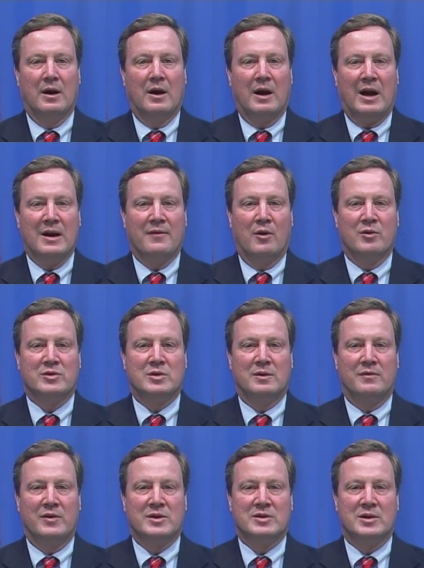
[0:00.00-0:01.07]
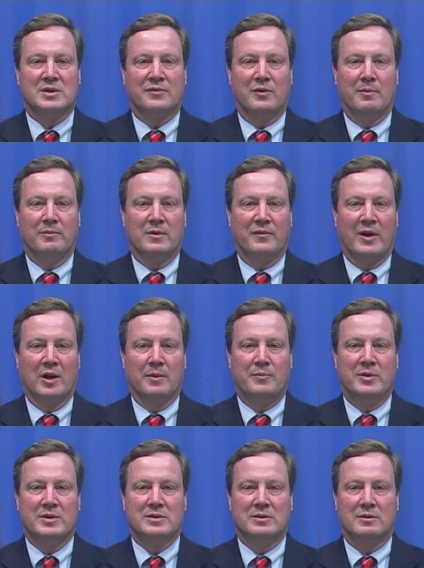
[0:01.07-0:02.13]
I have hosted visits from
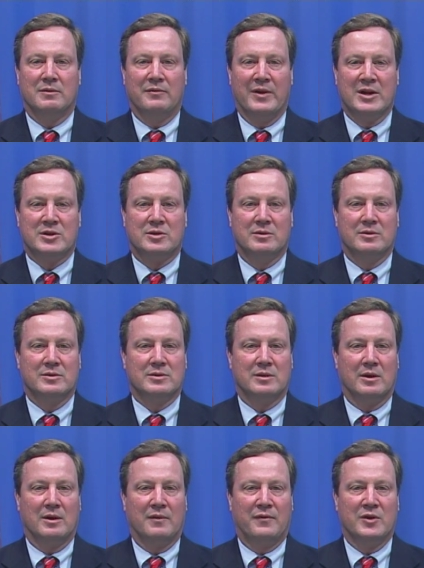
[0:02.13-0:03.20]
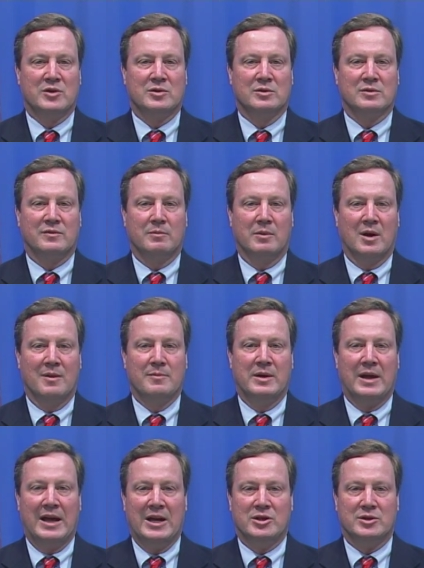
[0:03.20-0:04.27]
developers, investors, and officials from government
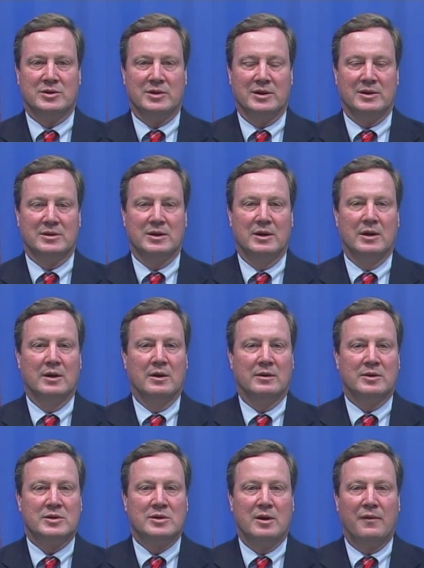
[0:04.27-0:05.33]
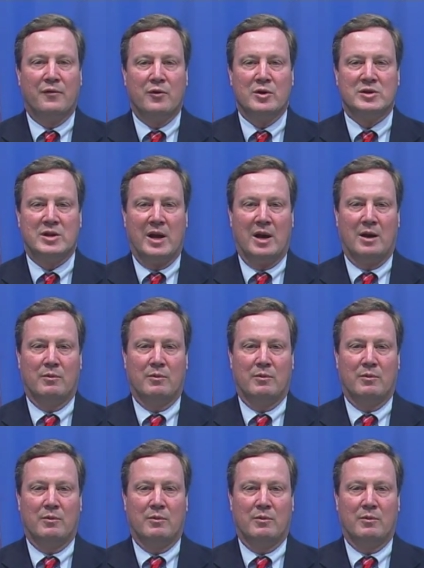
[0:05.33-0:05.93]
agencies to see firsthand